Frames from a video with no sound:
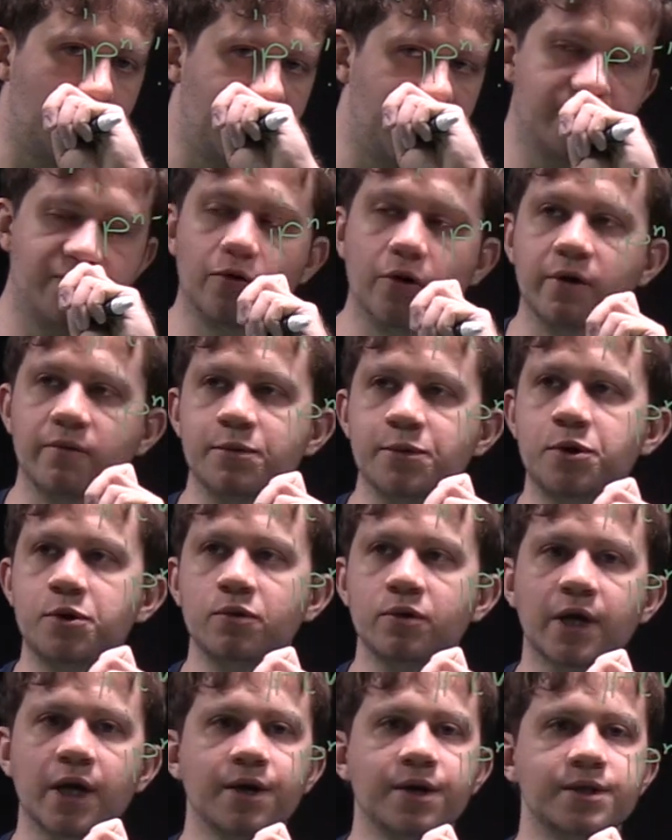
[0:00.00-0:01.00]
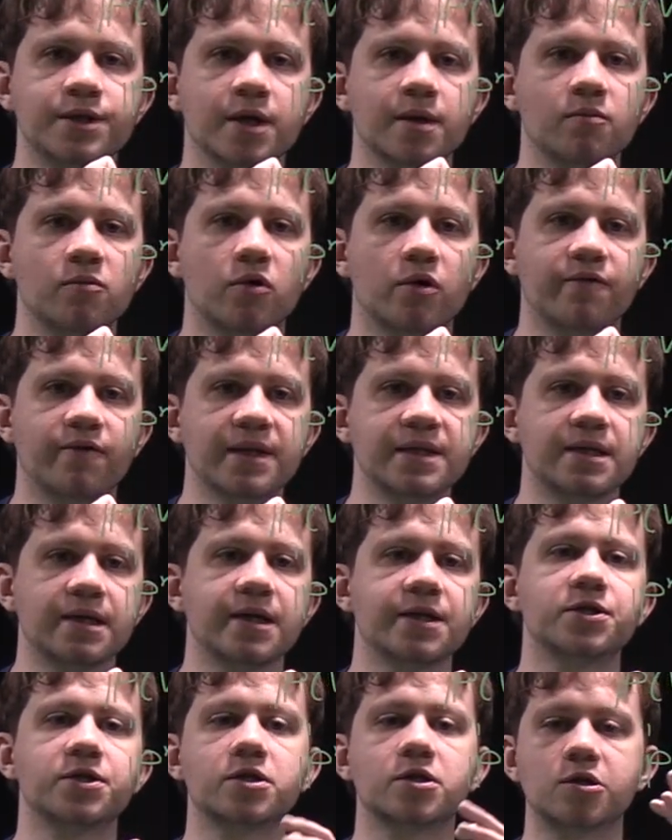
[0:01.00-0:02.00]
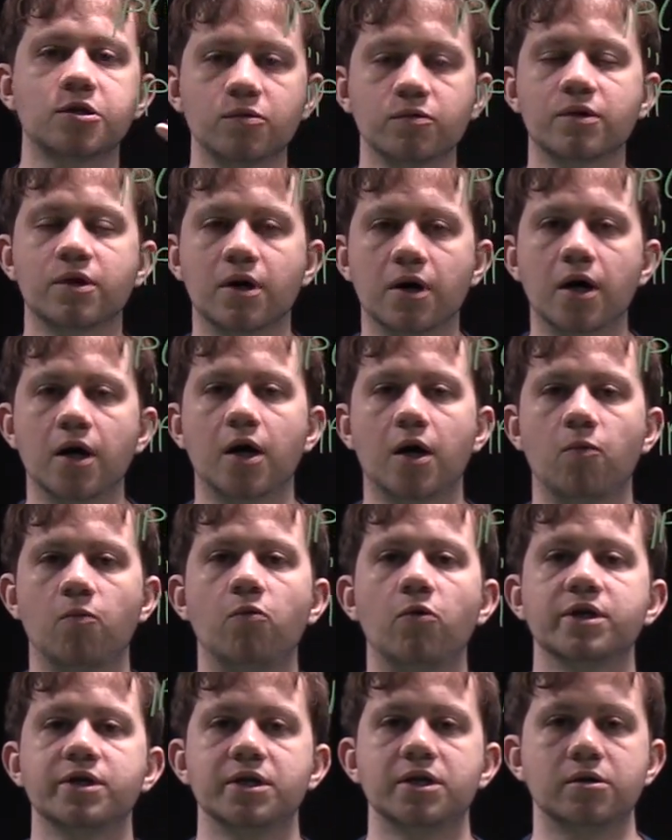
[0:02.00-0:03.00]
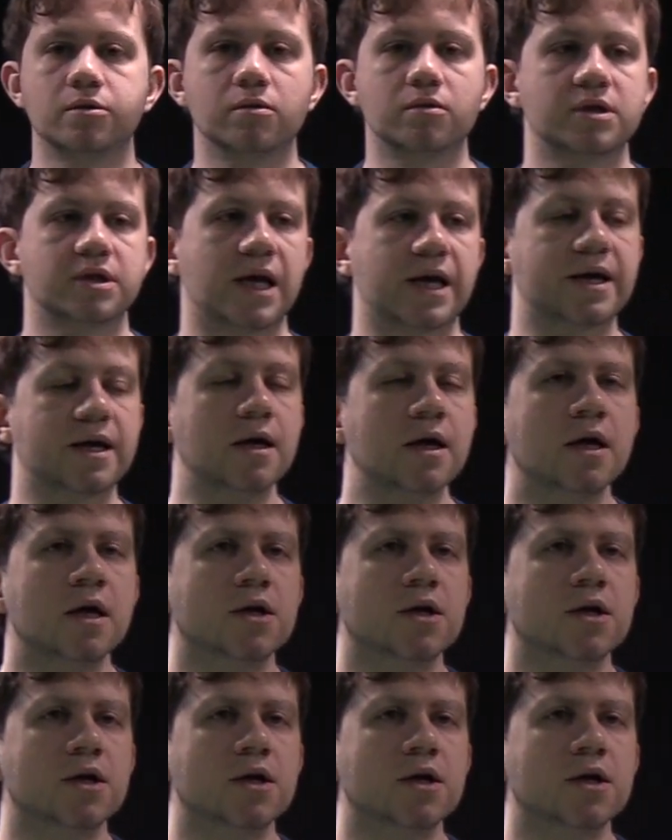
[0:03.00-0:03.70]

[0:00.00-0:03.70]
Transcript: before even doing anything more fancy, let's just look what this looks like.